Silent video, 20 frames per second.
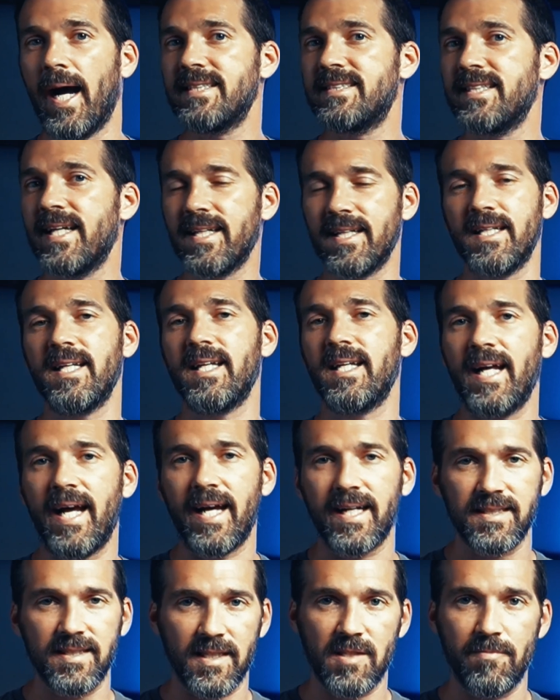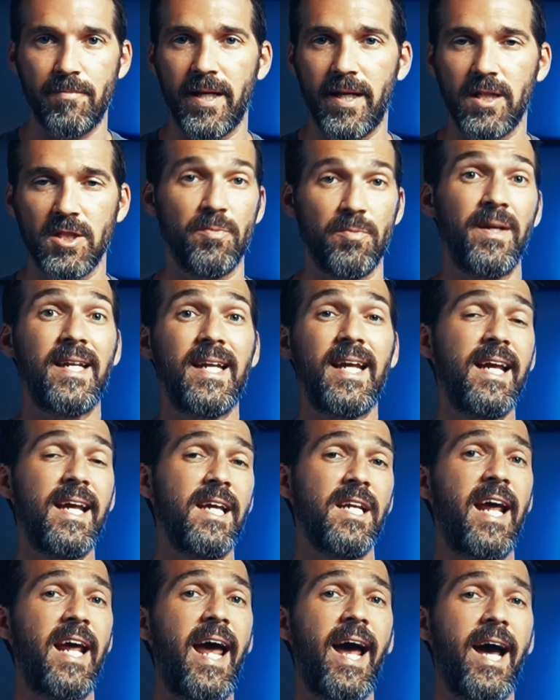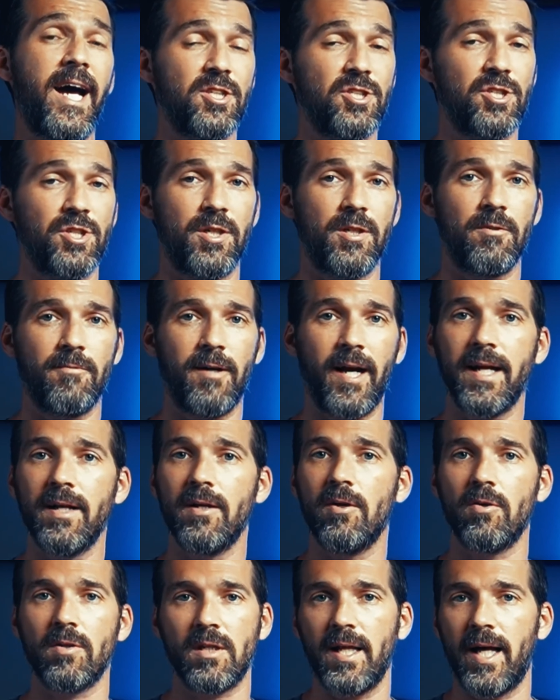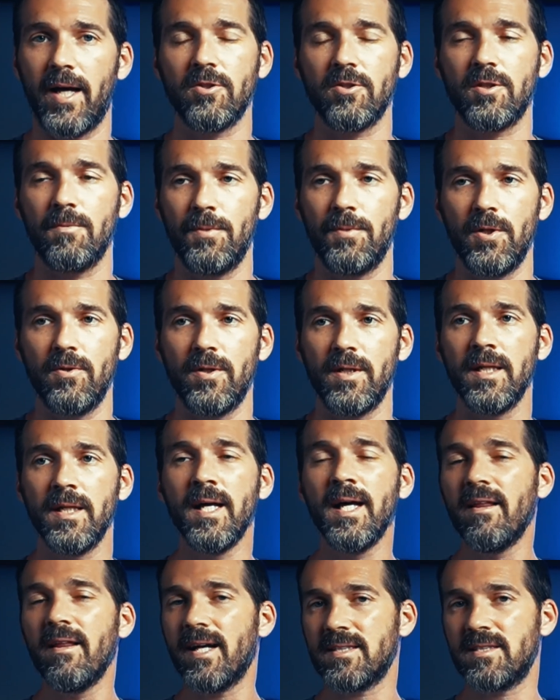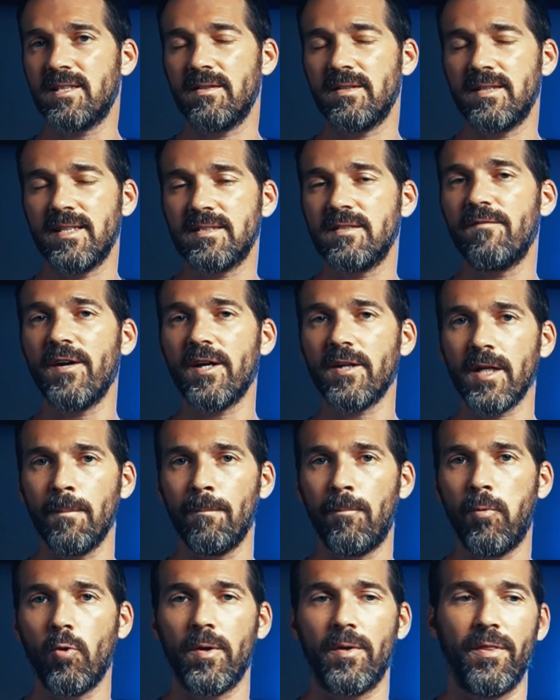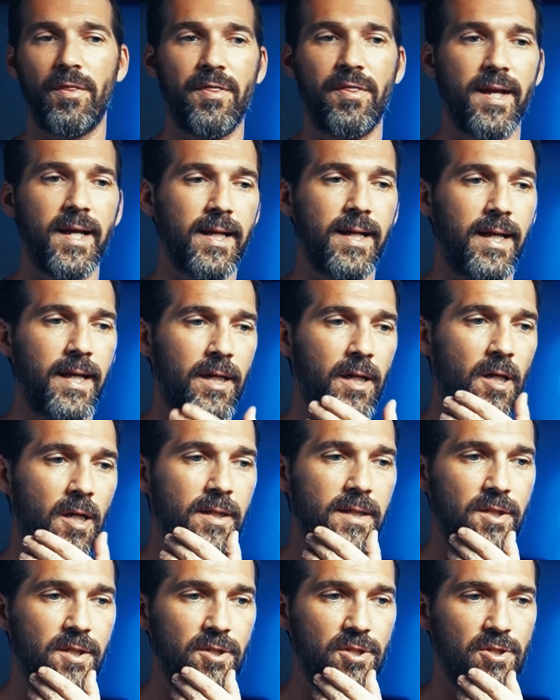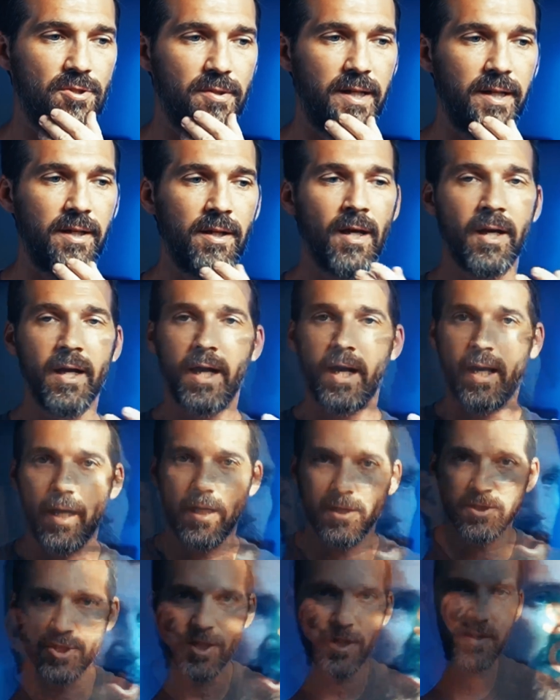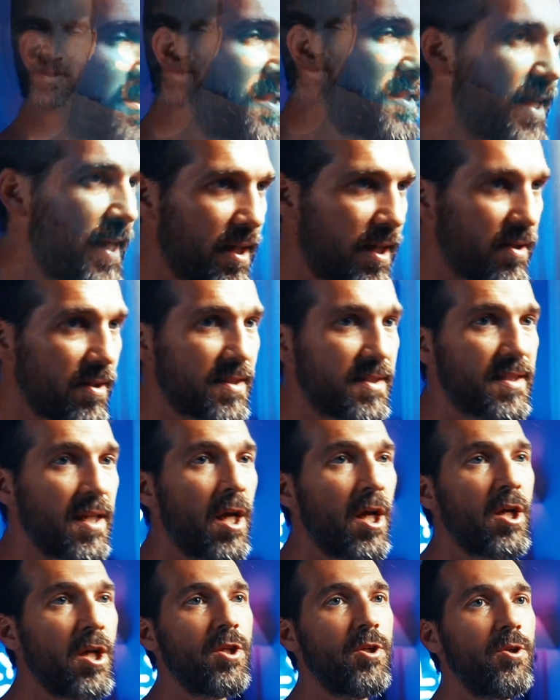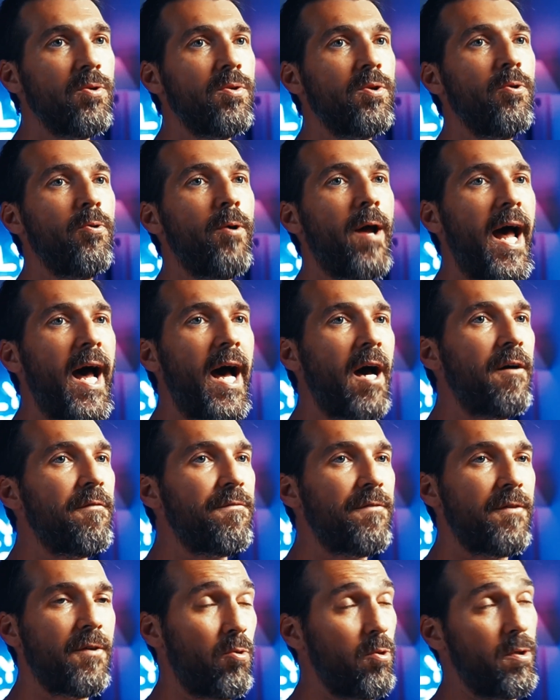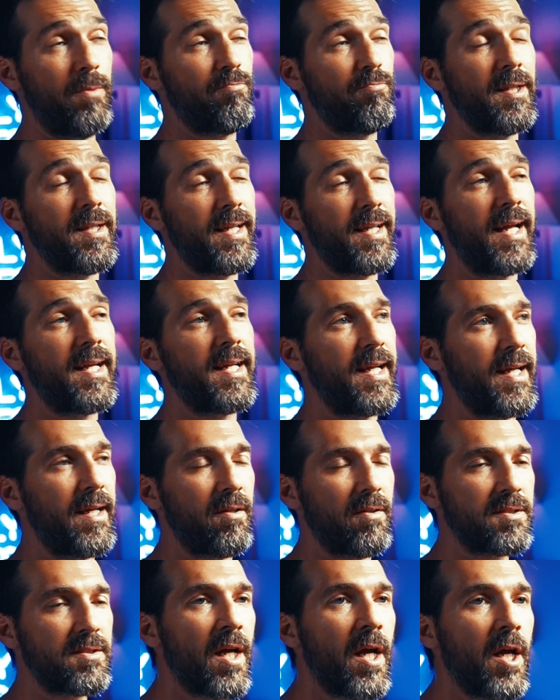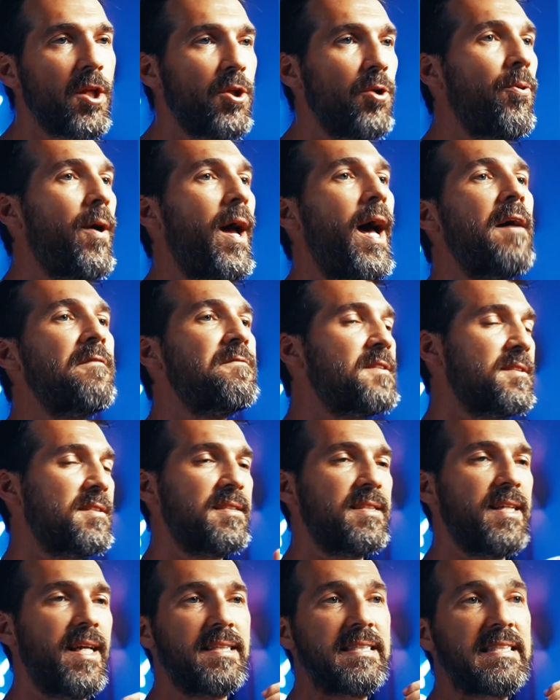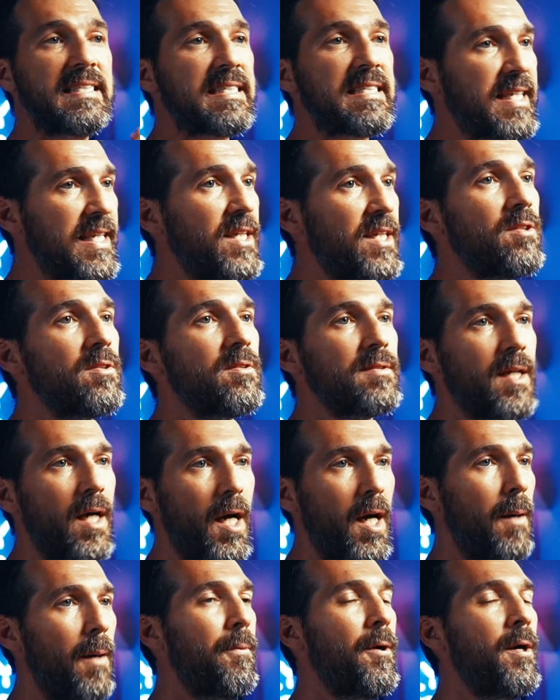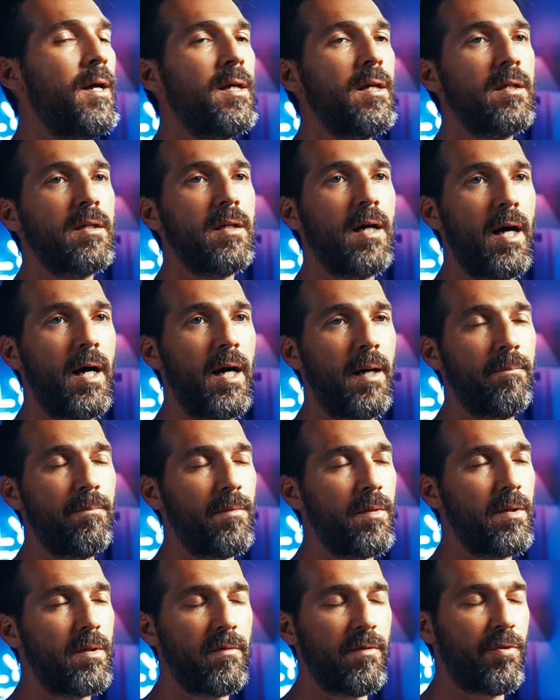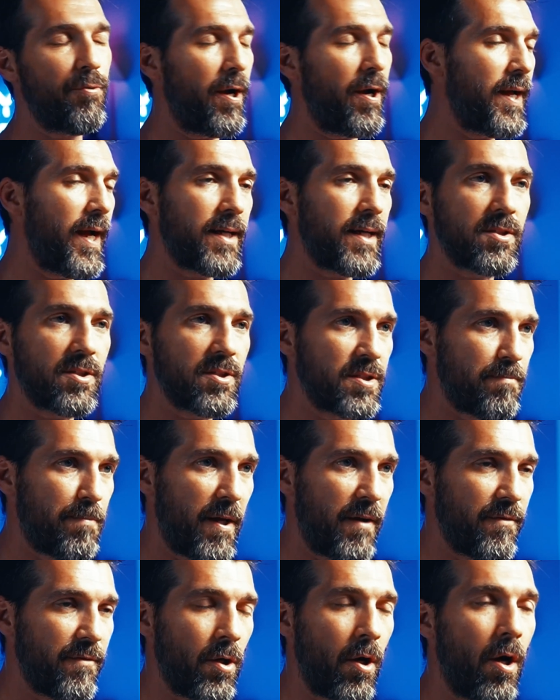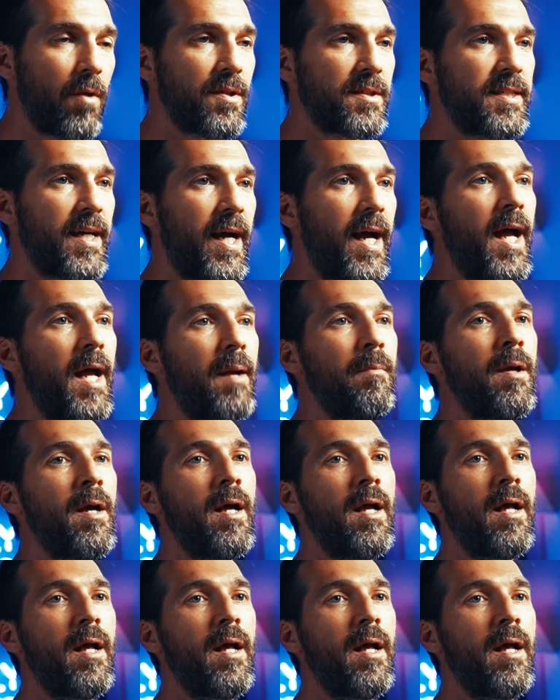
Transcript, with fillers: identity and access management in Azure, right? Or cloud computing. That's a, that's a very important thing in our industry. Uh, G R C analysts, you, you have, or really any analyst, you have to stay skilled up. Um, threat actors pivot all the time,